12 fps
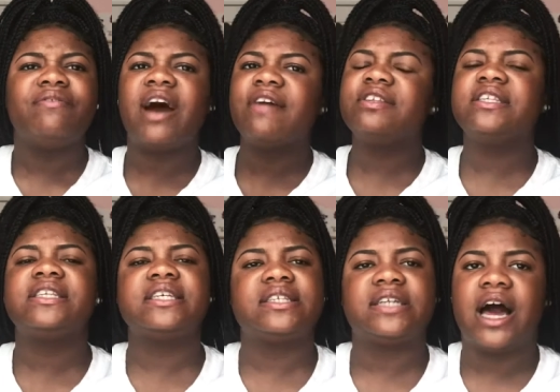$5 to
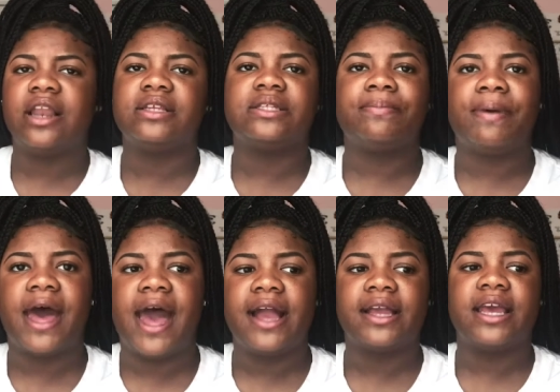$6 a
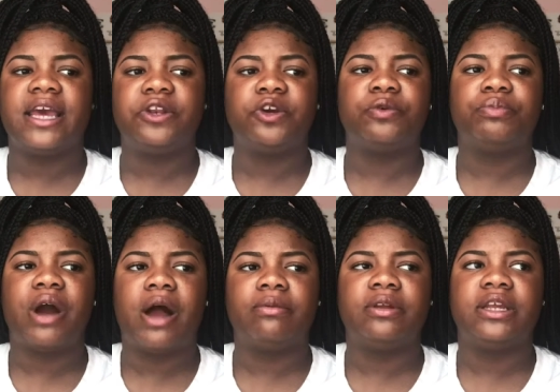pack, and you'll
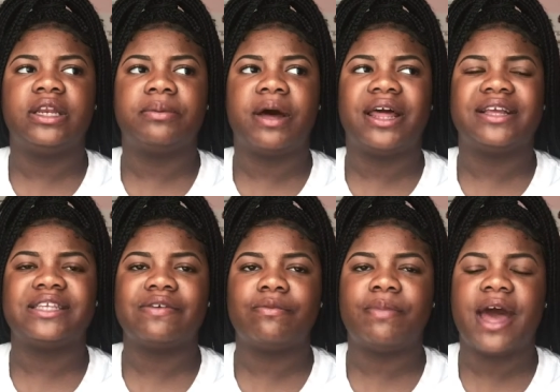probably need about like
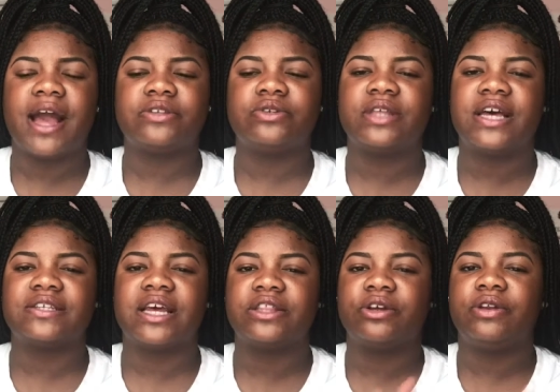7 packs, so that's
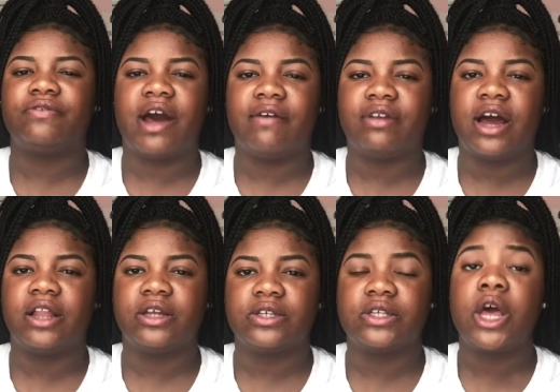like
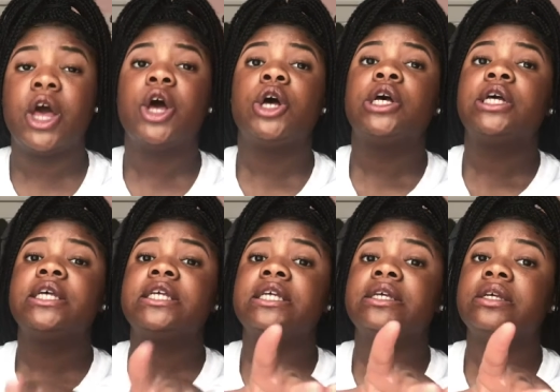$35.
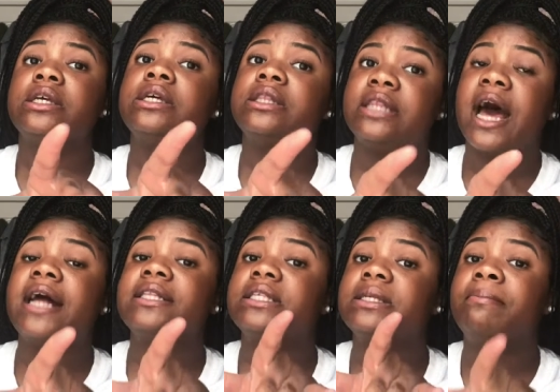
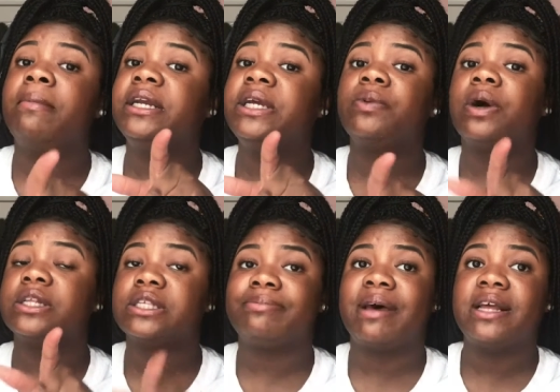That's money well
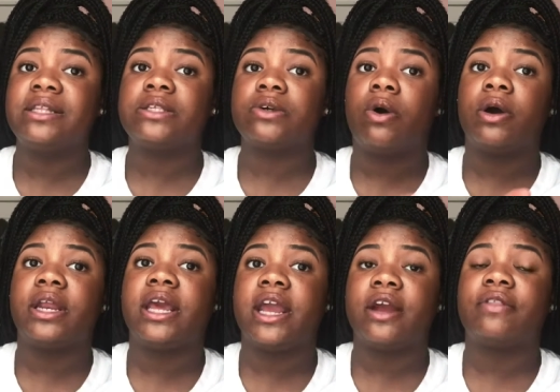spent on
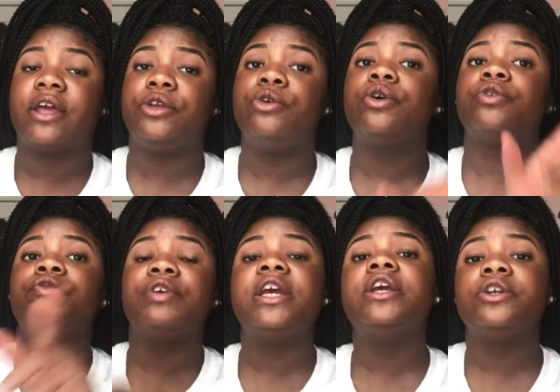hair that you
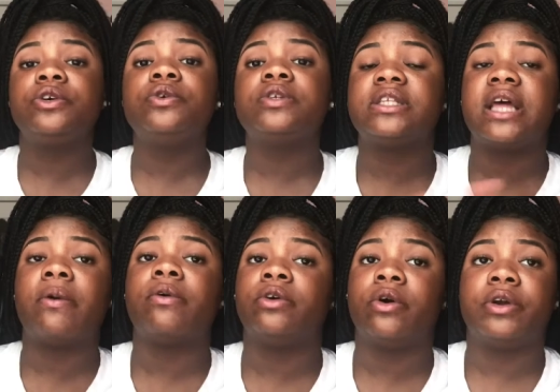can reuse and that
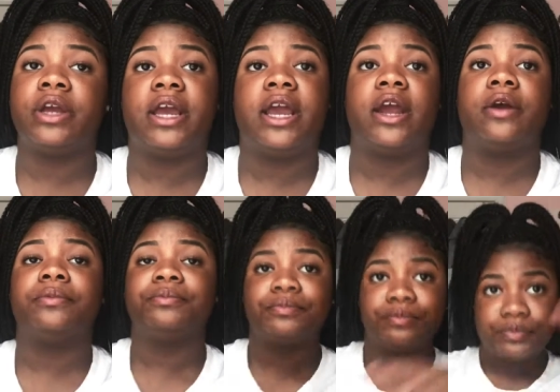will grow your hair.
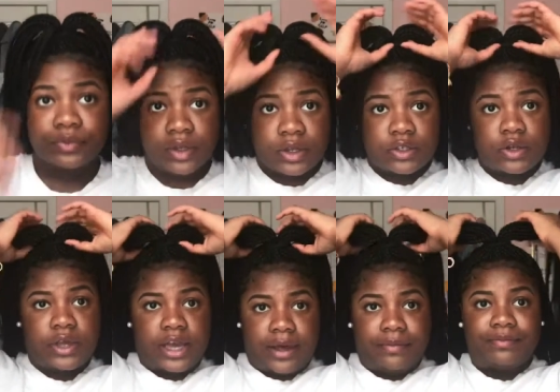So
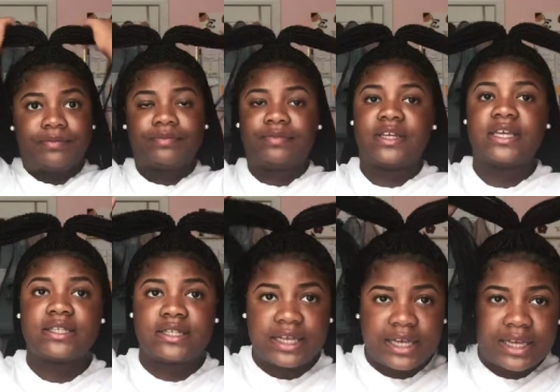yeah,
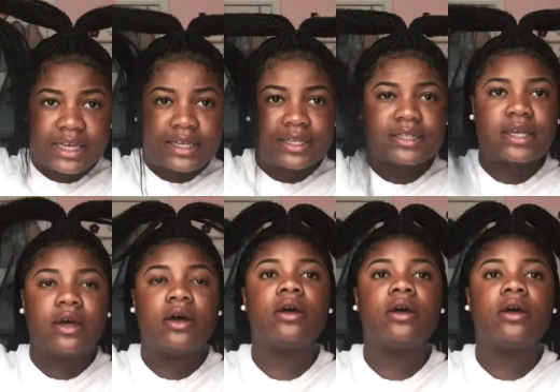this is